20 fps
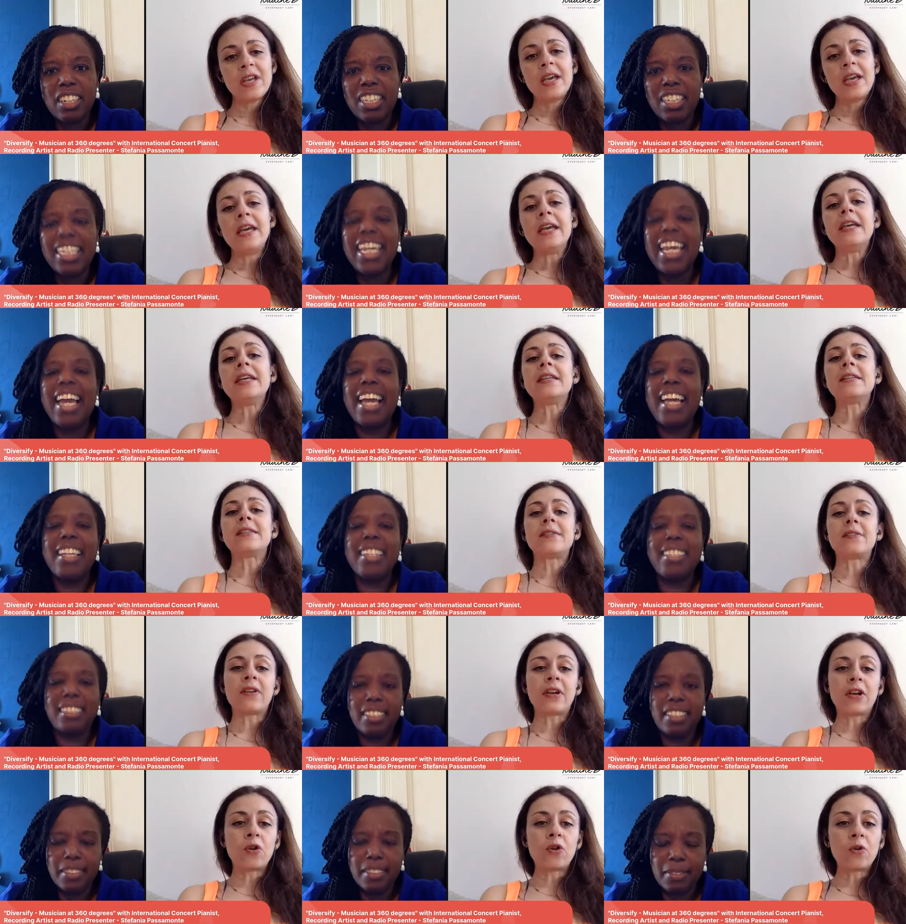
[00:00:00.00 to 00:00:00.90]
Speaker 1: yeah. is
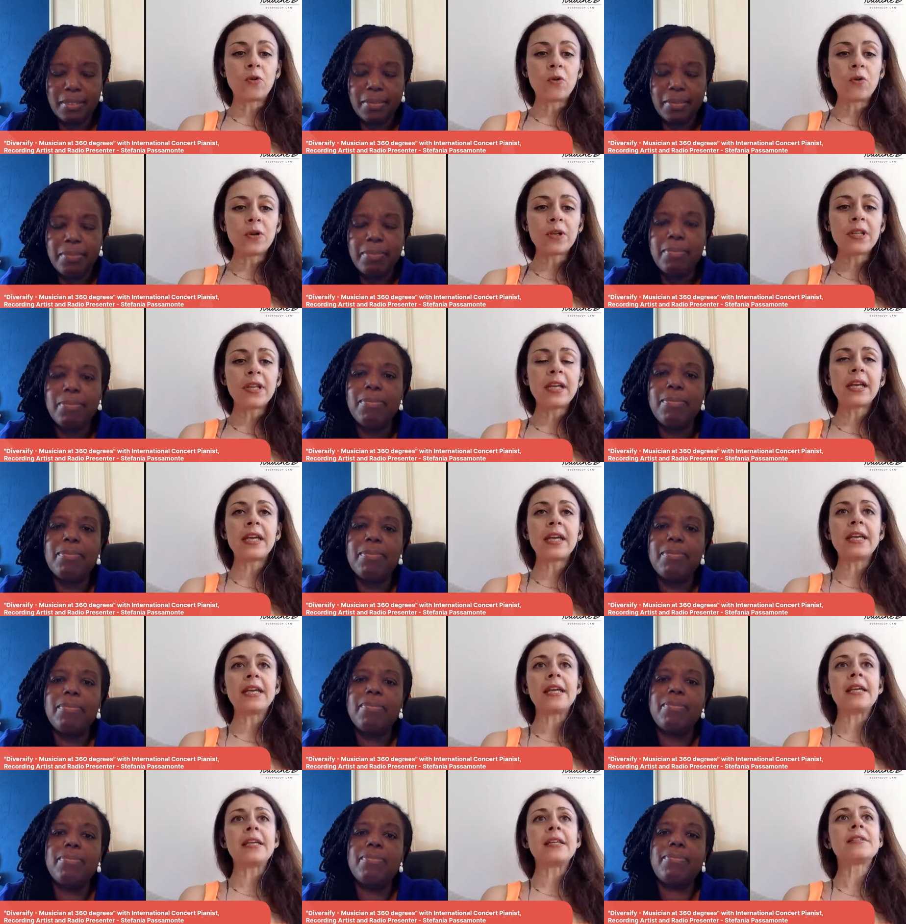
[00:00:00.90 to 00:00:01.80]
recording,
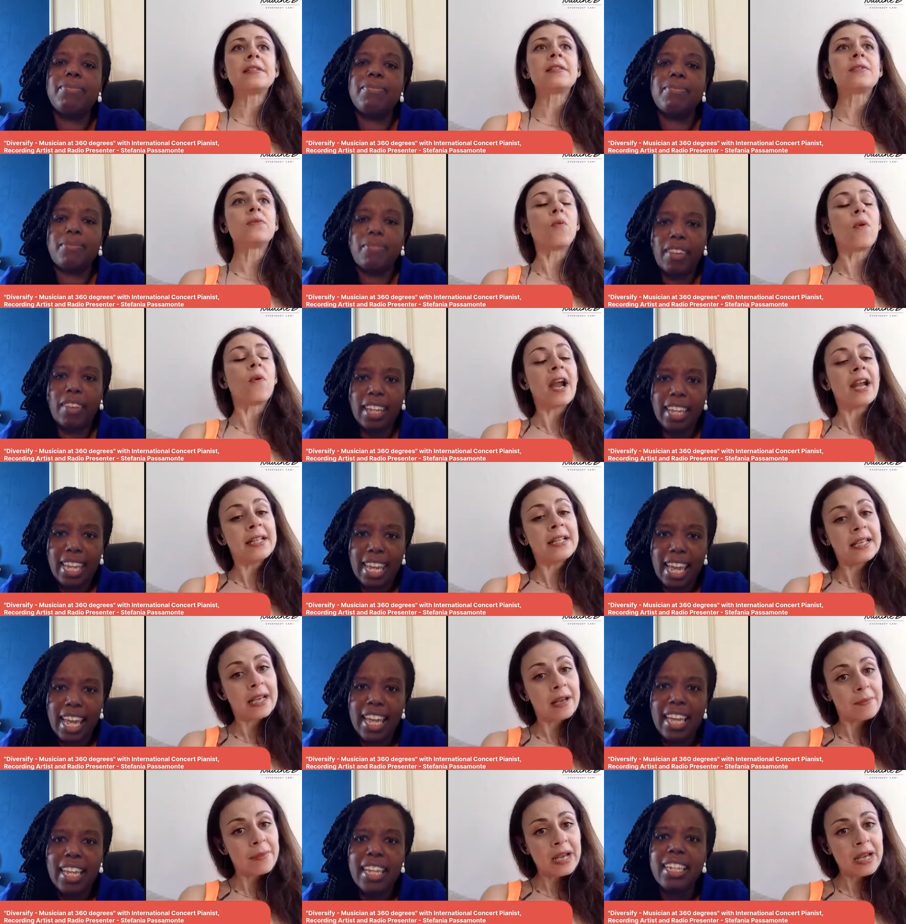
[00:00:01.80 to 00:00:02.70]
is
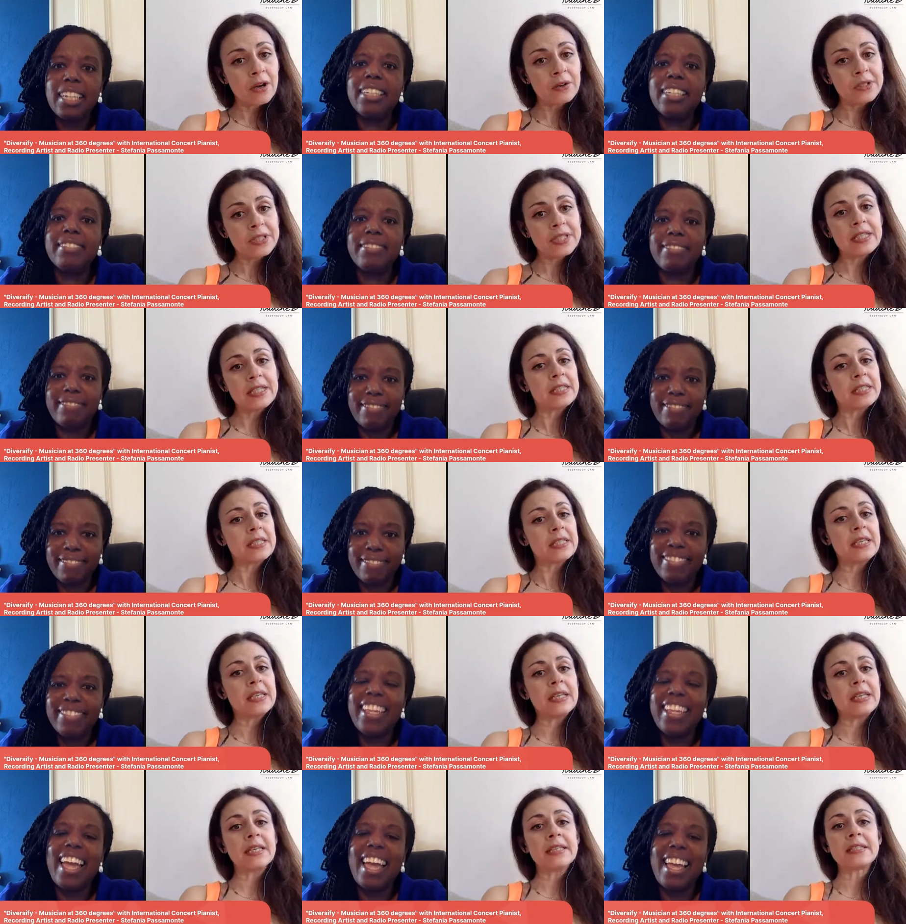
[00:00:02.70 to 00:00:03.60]
writing about it,
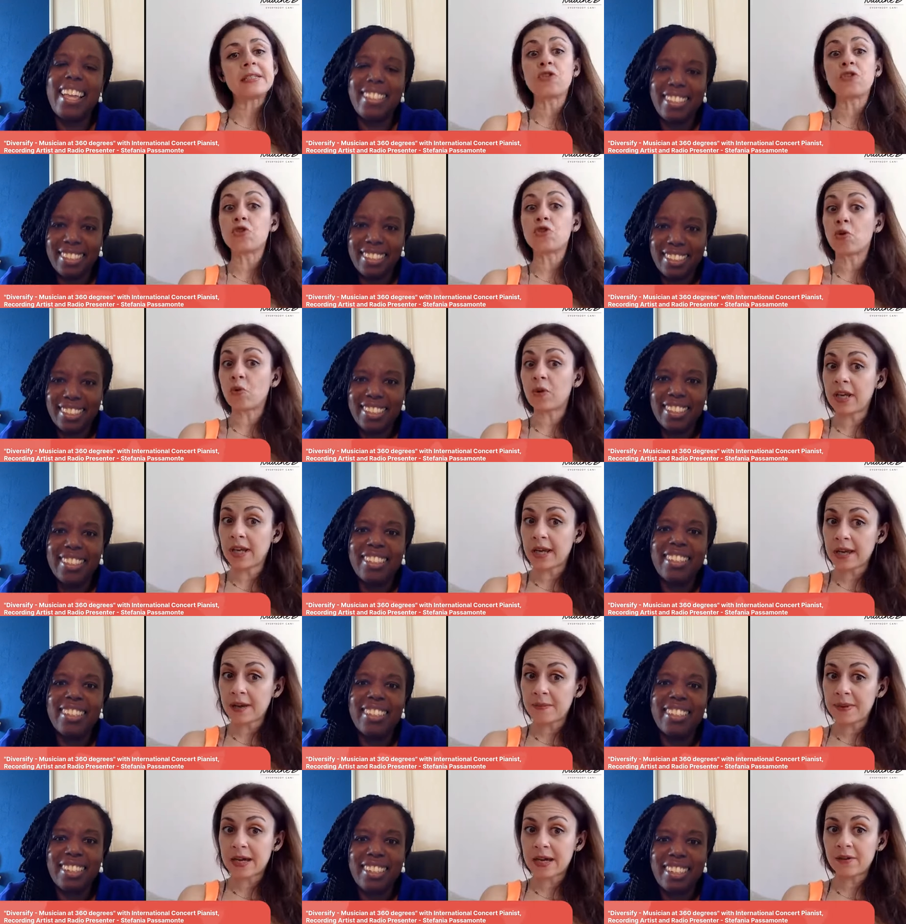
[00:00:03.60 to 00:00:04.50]
is talking
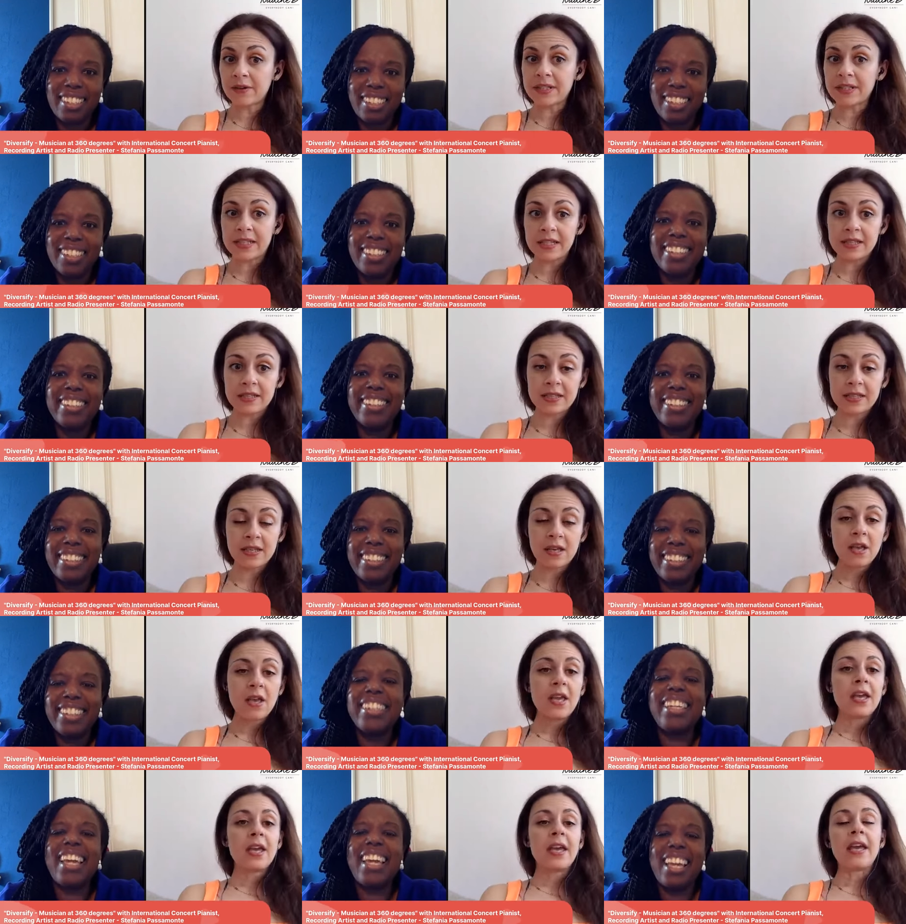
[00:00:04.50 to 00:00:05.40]
about it.
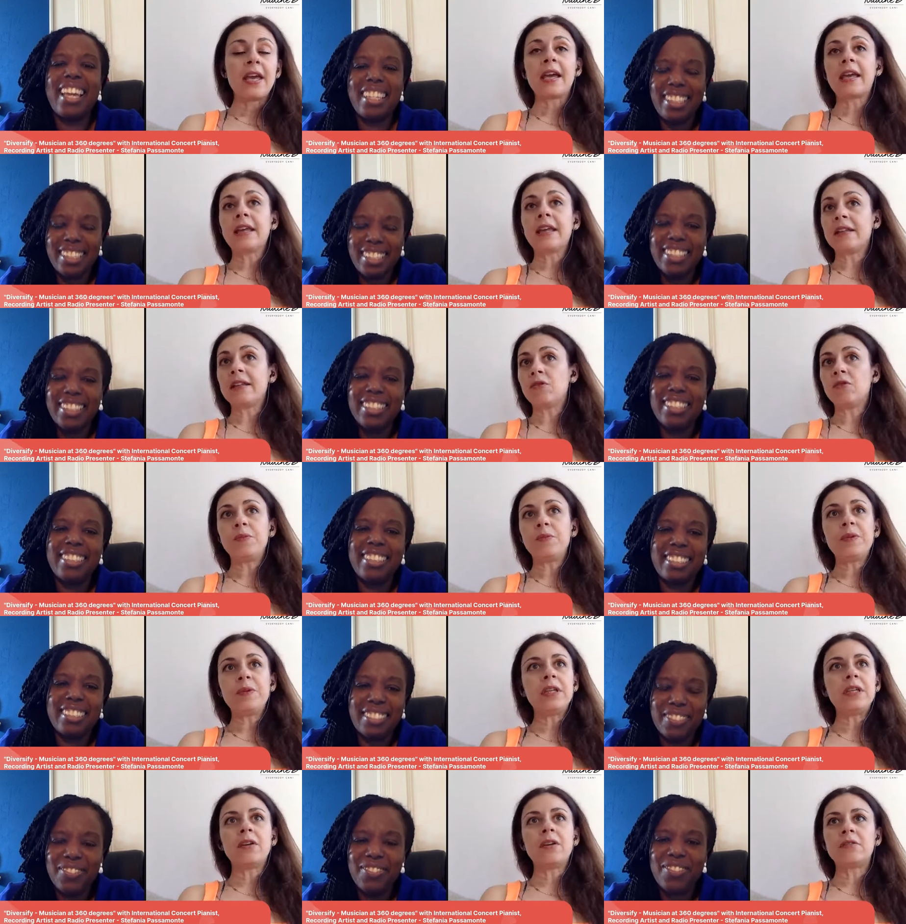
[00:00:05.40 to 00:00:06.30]
Yeah. It could
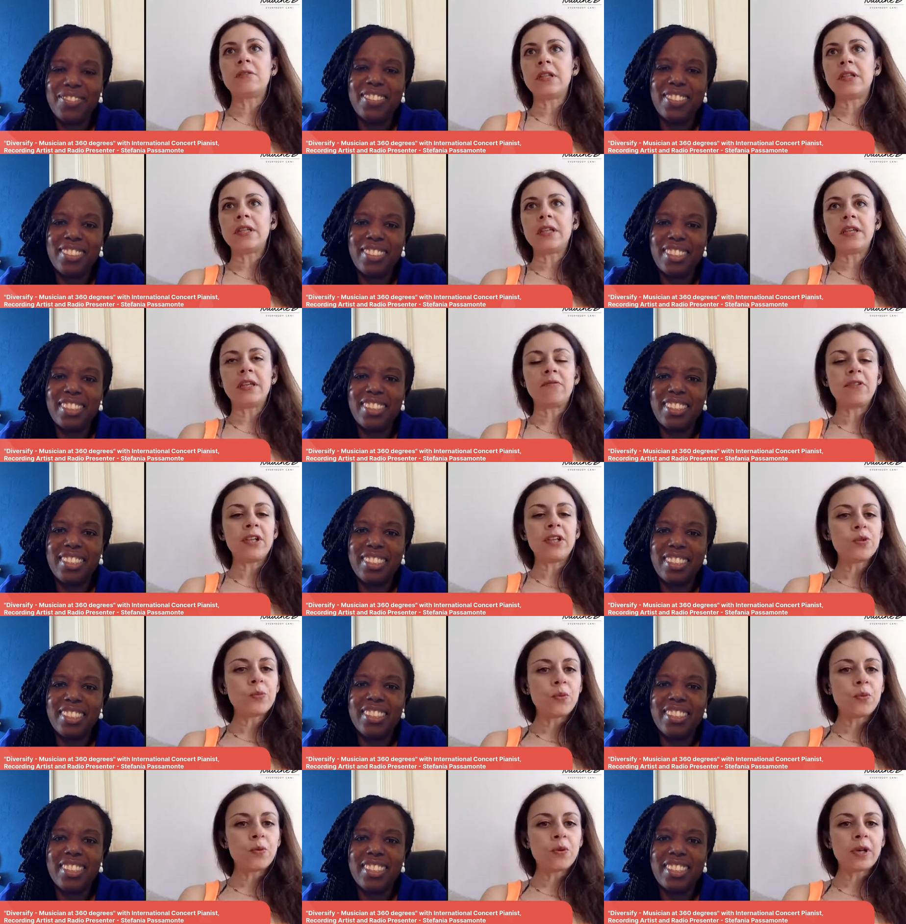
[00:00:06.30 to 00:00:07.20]
be on the
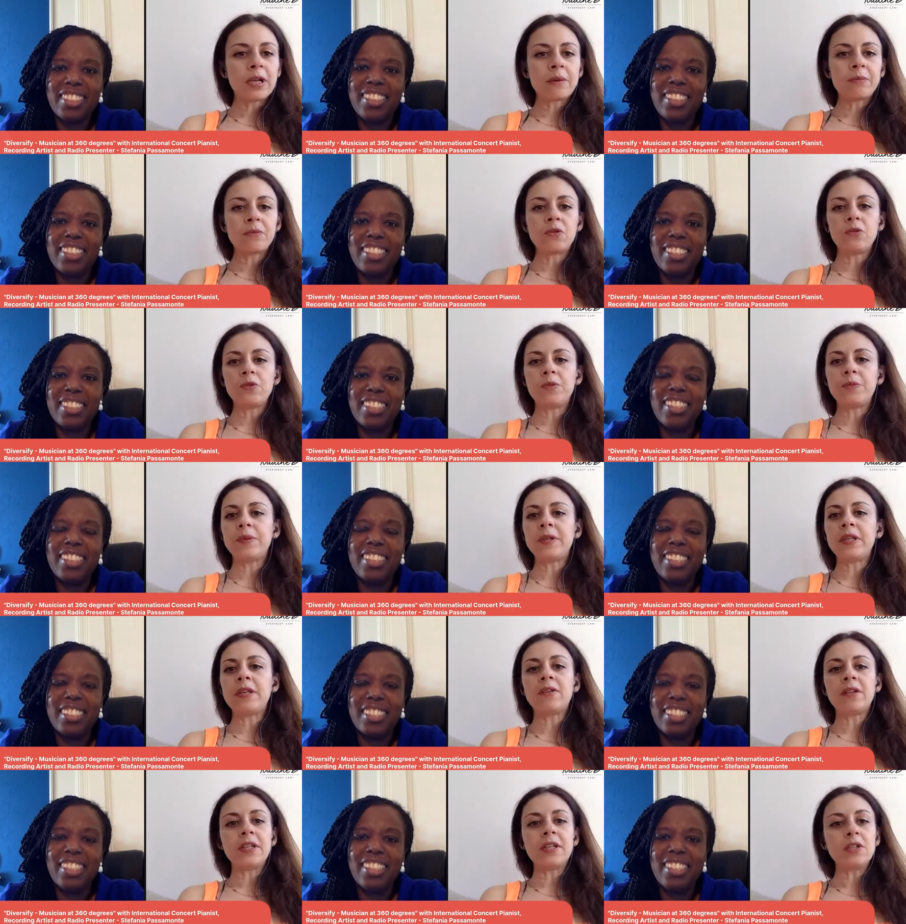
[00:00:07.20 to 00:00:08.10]
radio program, could
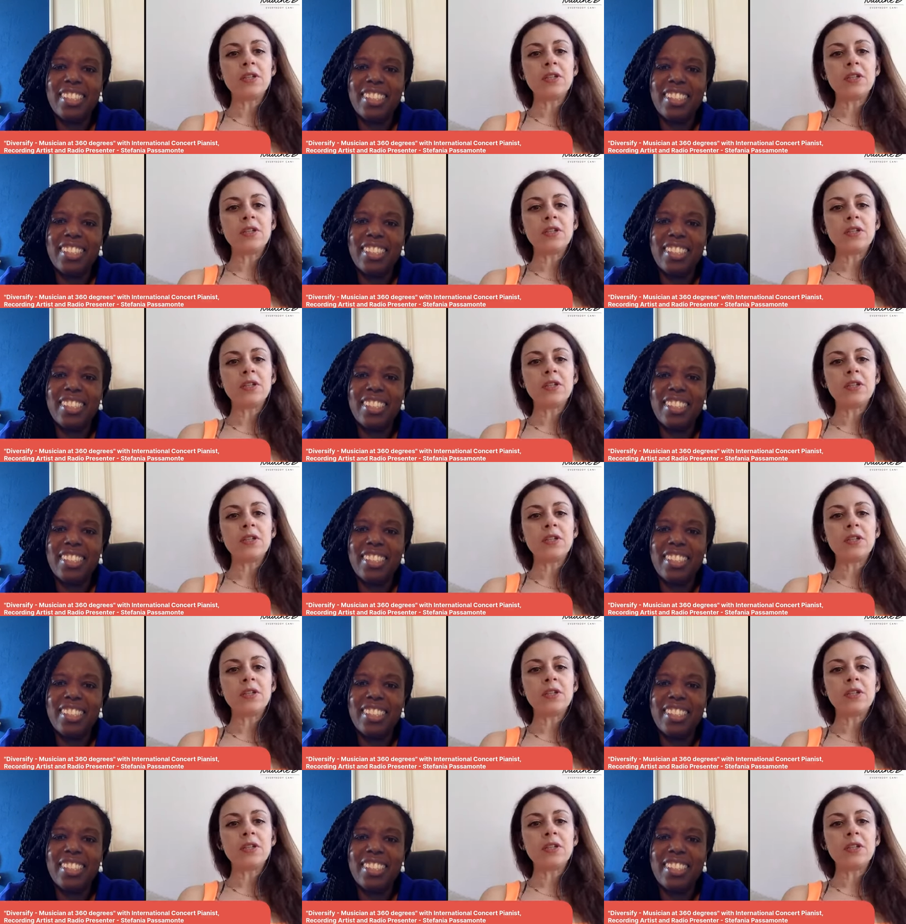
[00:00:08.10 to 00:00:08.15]
be on a